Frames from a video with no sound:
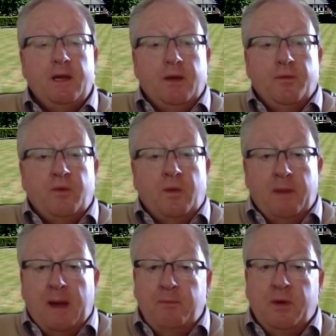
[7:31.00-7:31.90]

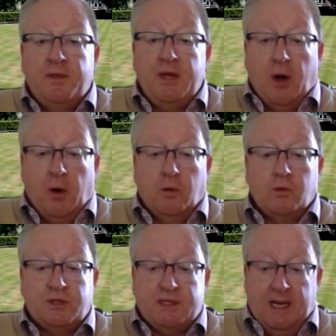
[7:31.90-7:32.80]
Remember the
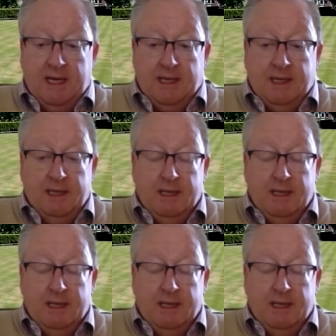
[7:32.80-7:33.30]
old saying,